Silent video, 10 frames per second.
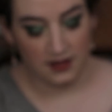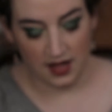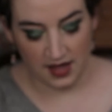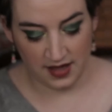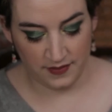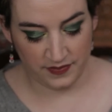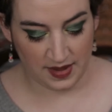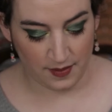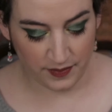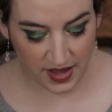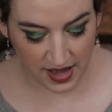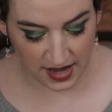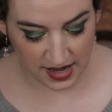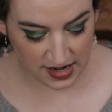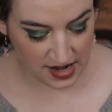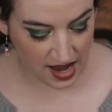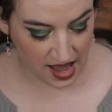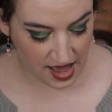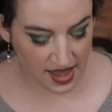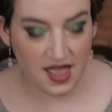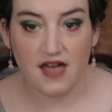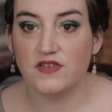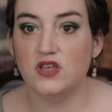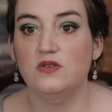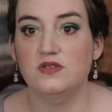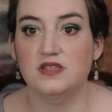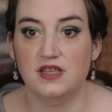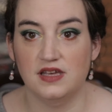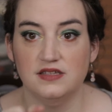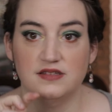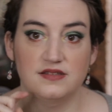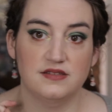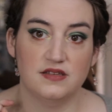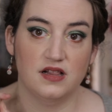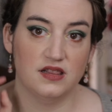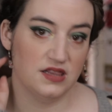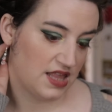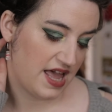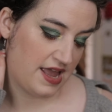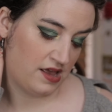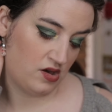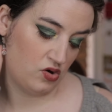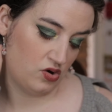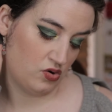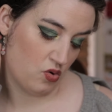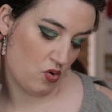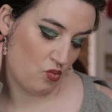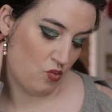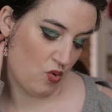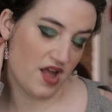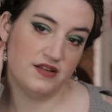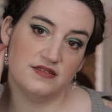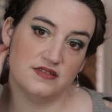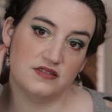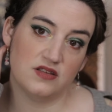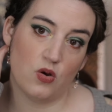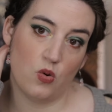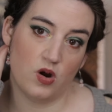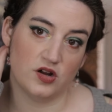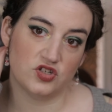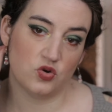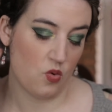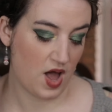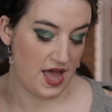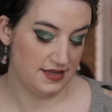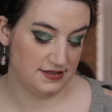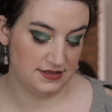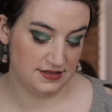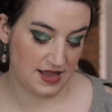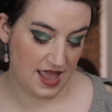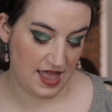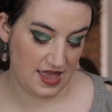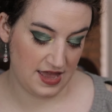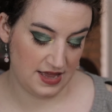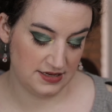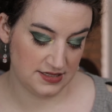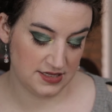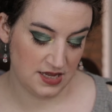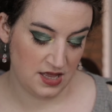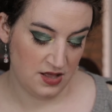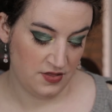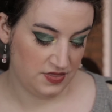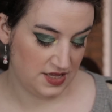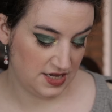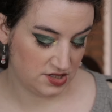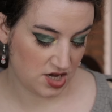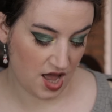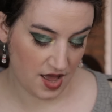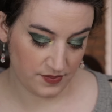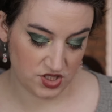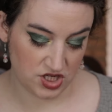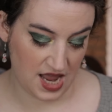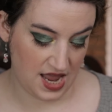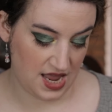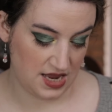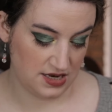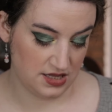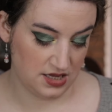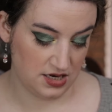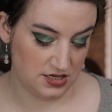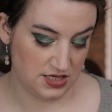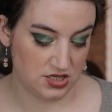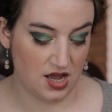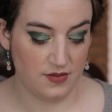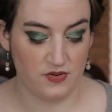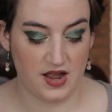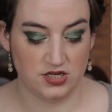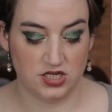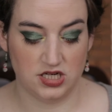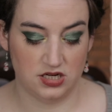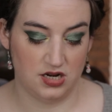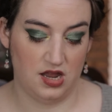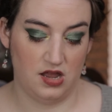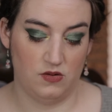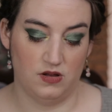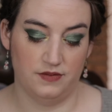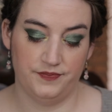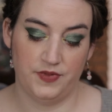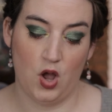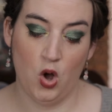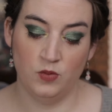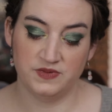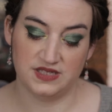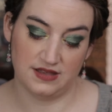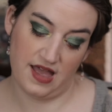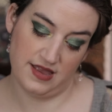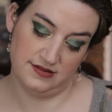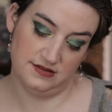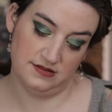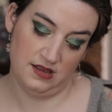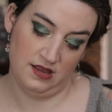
But I have used this like once or twice, and the top shade, the top right shade, well, Home Slice,